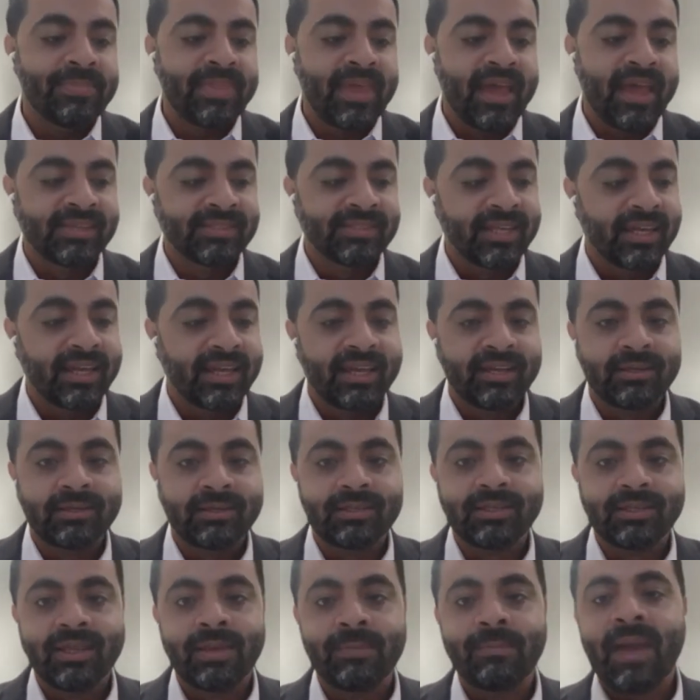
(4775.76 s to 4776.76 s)
as I had
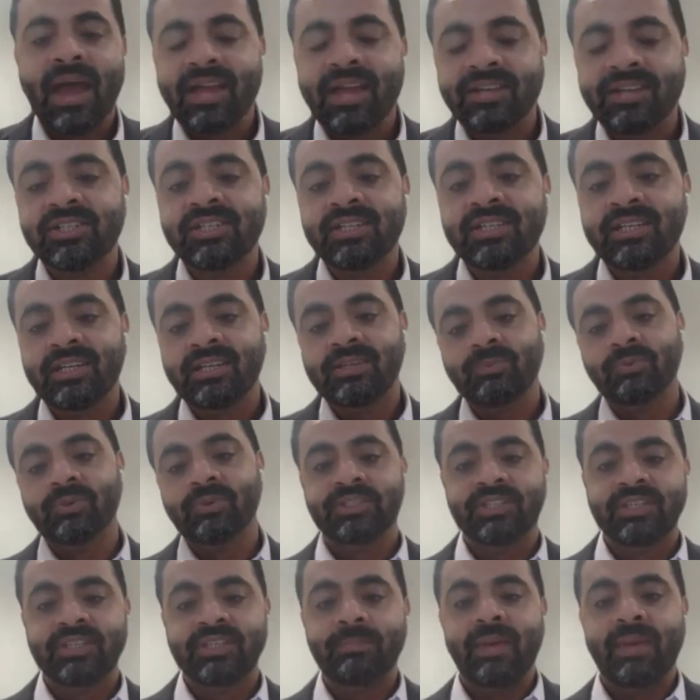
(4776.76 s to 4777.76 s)
imagined it,
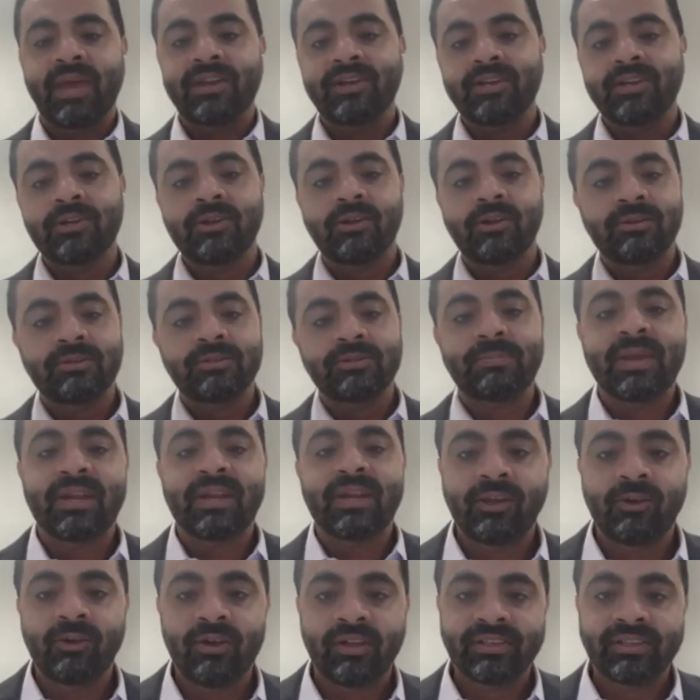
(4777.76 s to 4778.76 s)
was dependent on
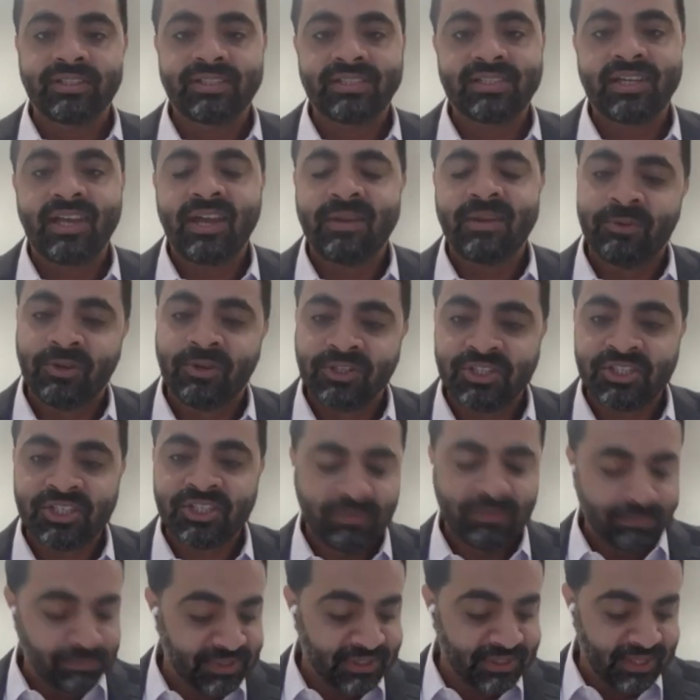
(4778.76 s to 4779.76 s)
spending all this time on
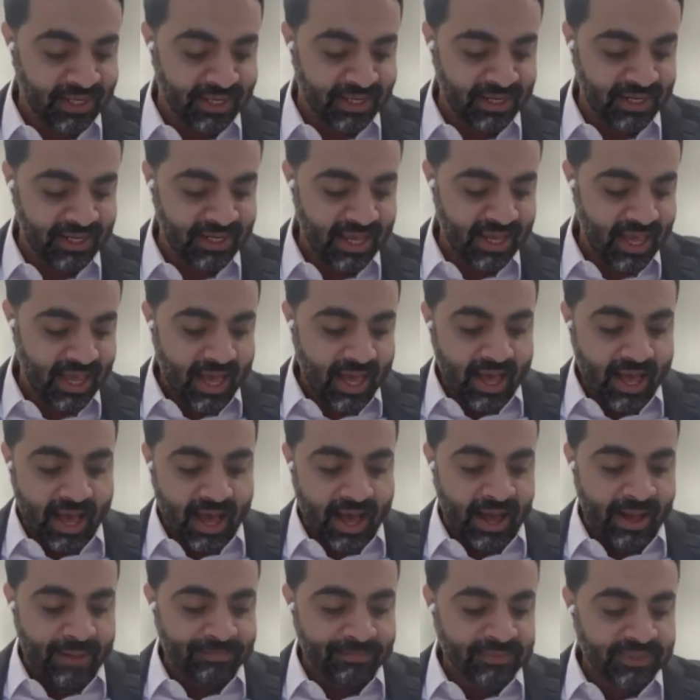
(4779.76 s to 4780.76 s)
ships.
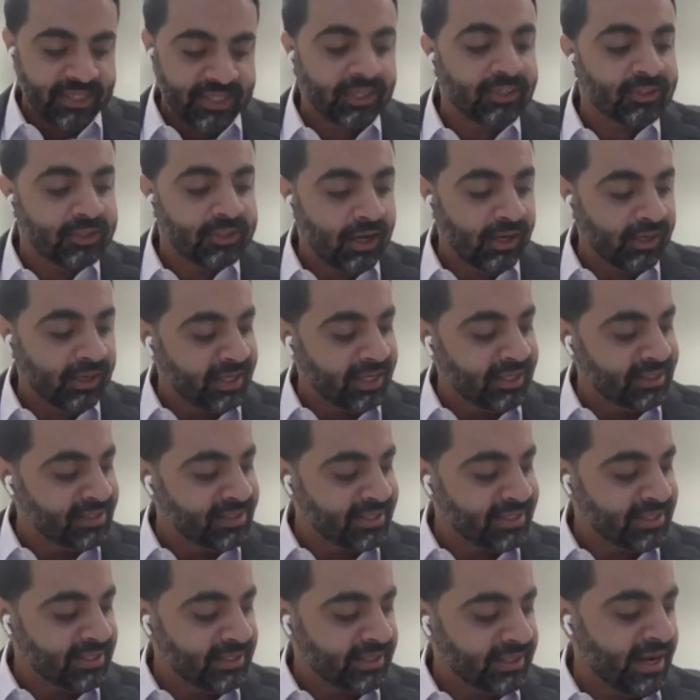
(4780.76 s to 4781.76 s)
And TikTok and
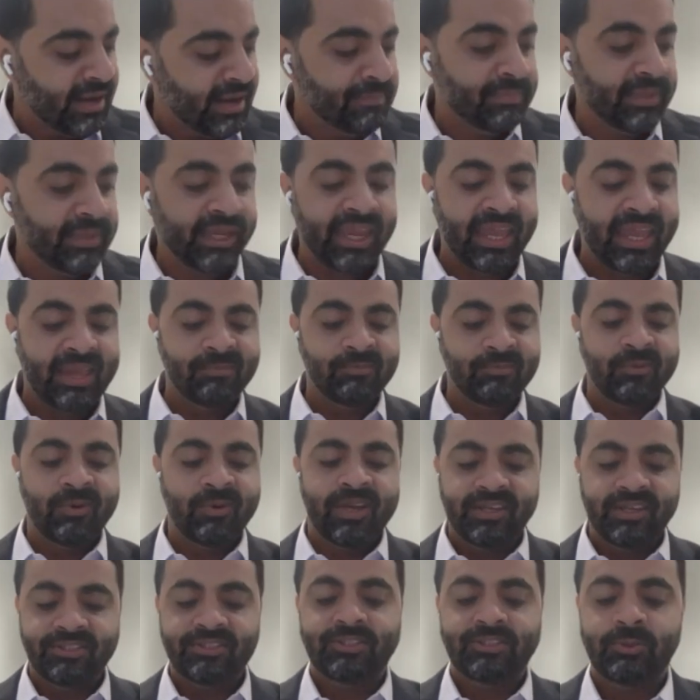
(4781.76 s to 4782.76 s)
Instagram became
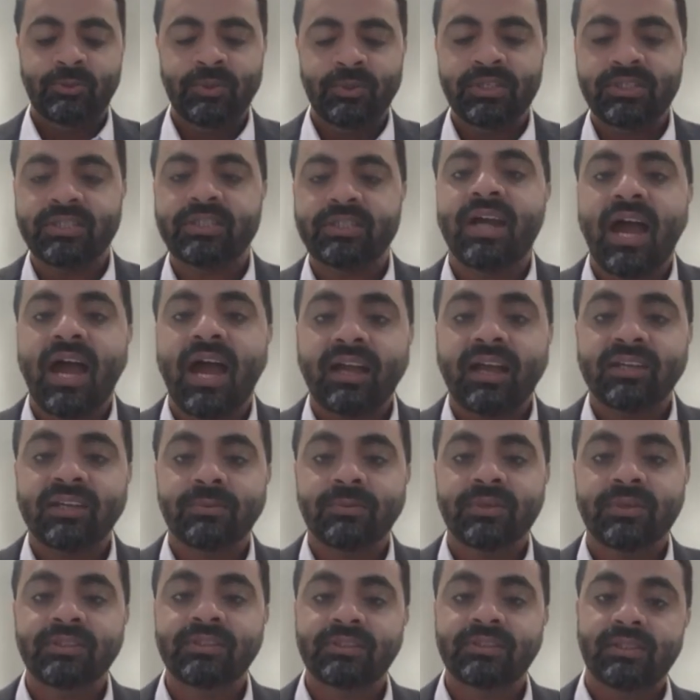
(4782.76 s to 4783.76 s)
ways to interact
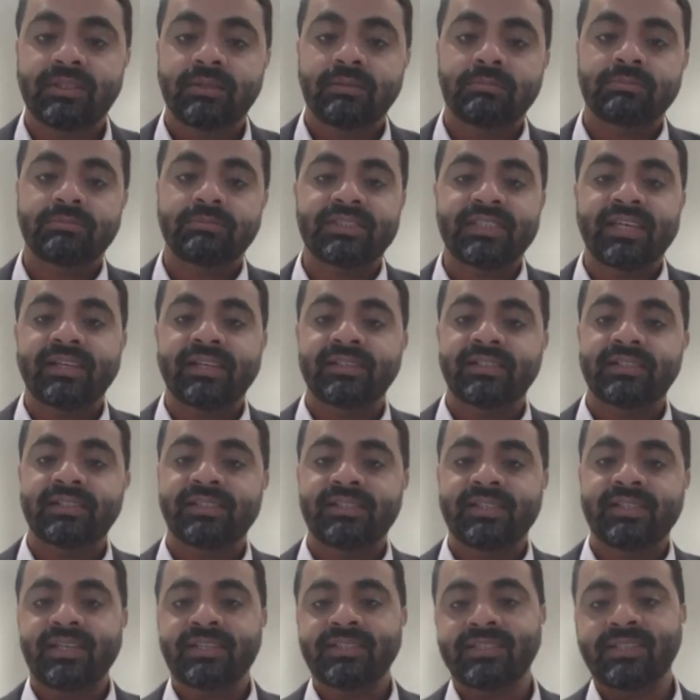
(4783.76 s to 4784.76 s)
with
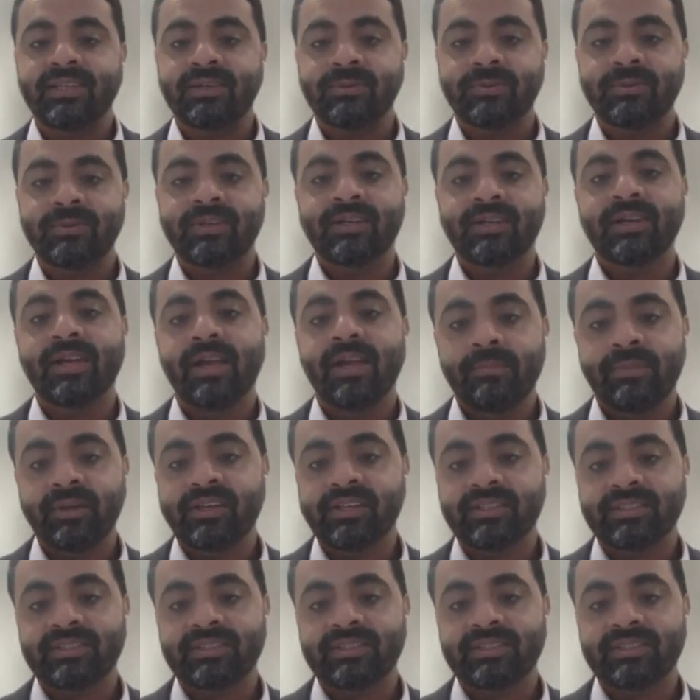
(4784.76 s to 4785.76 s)
sailors as they were,
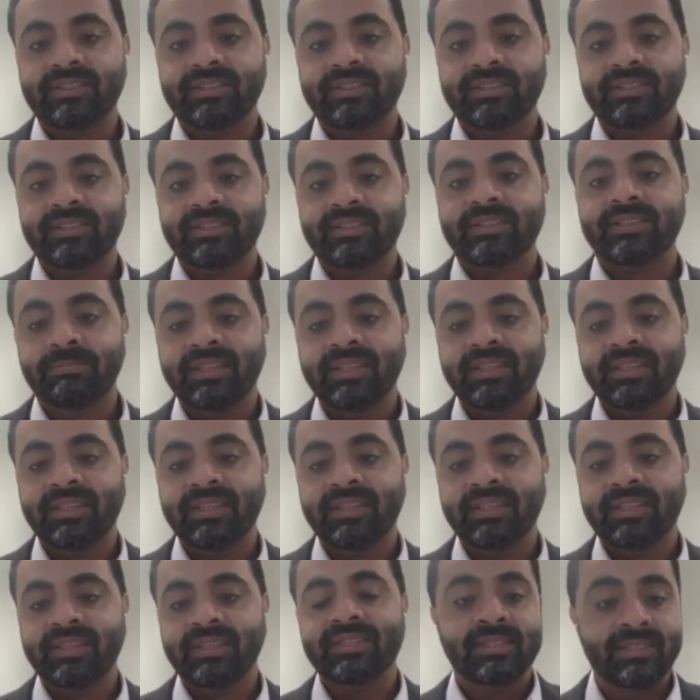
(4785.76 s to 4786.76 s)
because
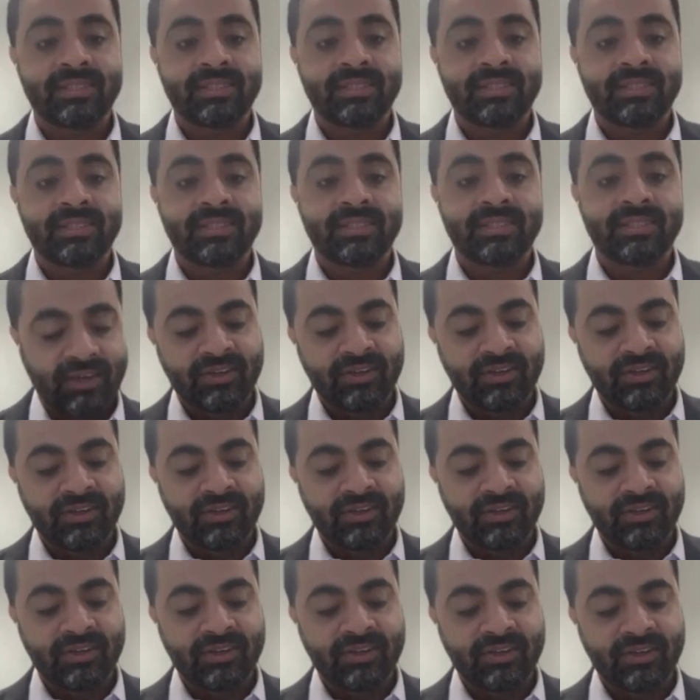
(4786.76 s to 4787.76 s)
This is
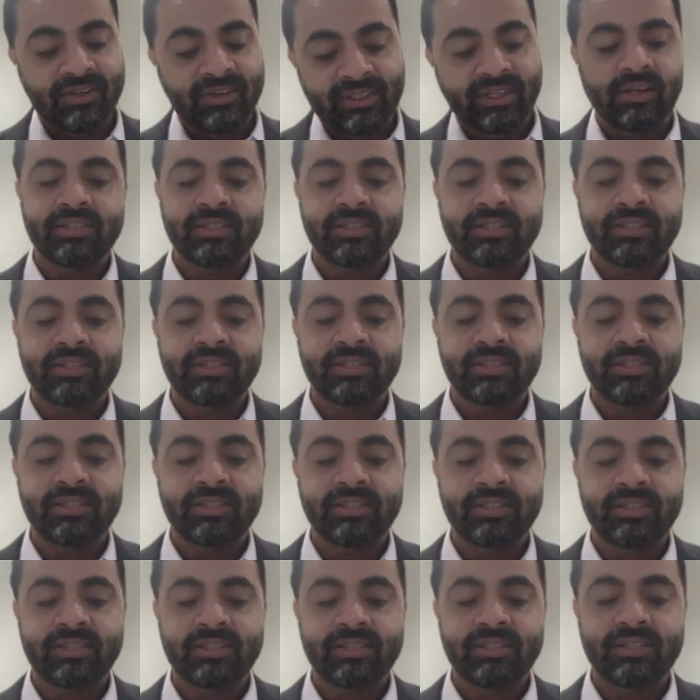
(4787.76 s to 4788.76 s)
definitely a current,
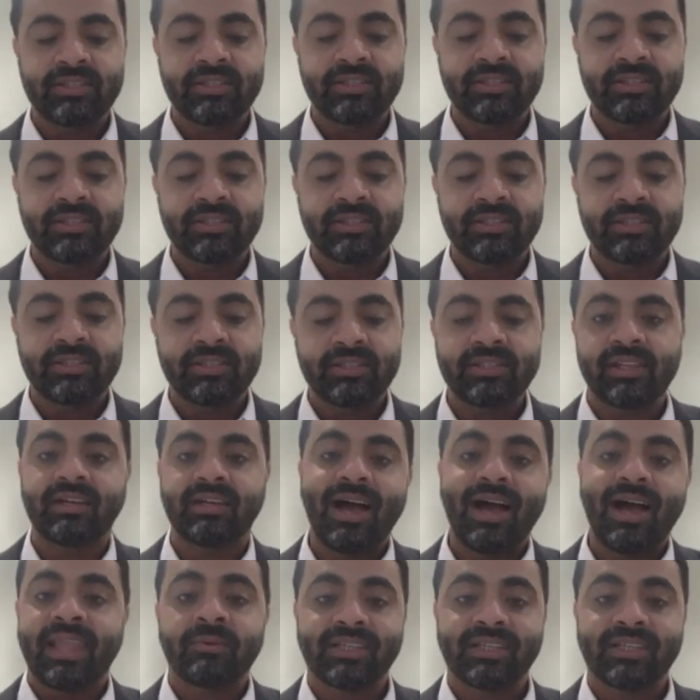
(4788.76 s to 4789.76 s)
like a
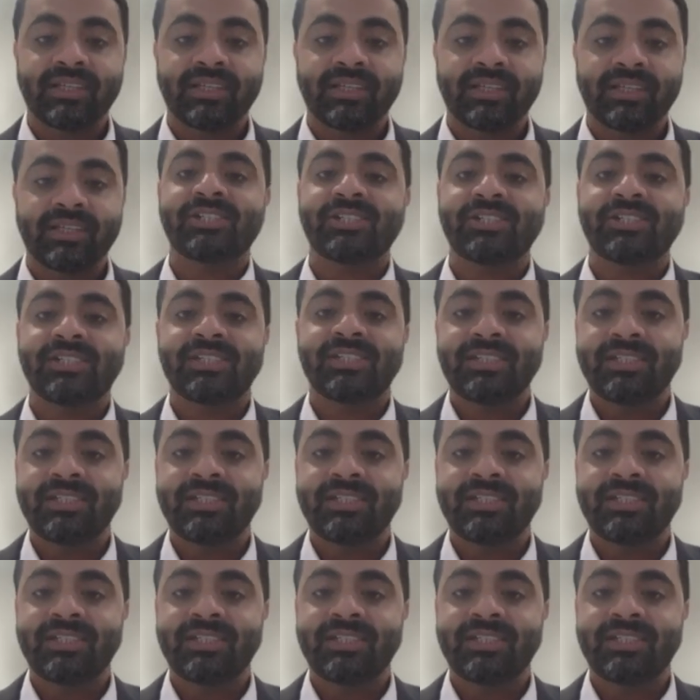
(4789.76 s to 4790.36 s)
language that they